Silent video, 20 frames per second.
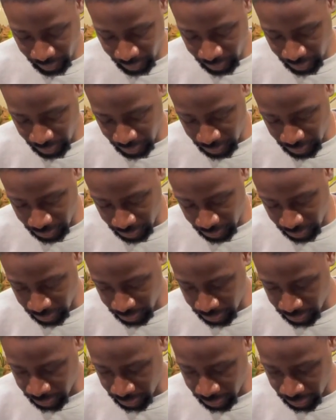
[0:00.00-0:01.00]
Like she
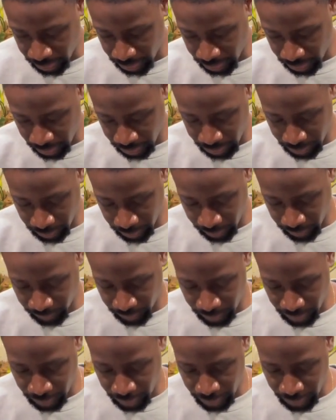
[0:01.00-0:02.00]
is seriously sweet for
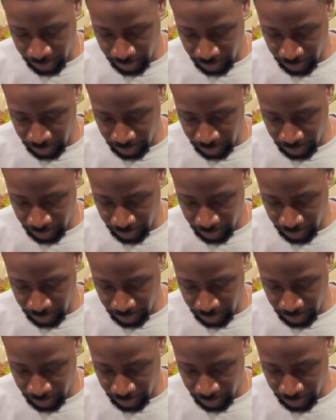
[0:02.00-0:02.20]
doing